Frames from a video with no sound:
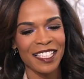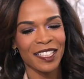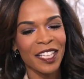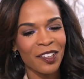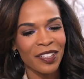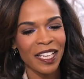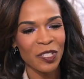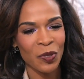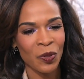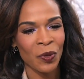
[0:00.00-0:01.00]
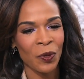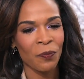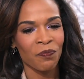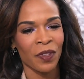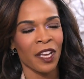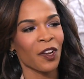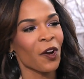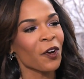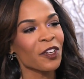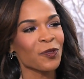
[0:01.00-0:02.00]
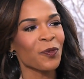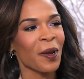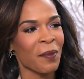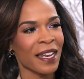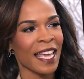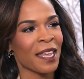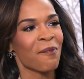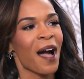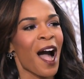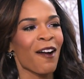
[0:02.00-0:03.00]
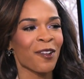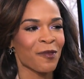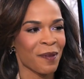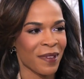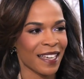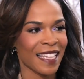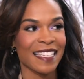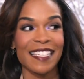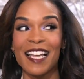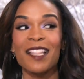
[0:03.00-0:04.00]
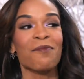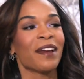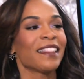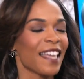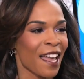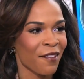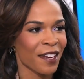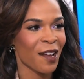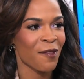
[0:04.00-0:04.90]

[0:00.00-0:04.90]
it's literally to encourage women and empower women and celebrate the everyday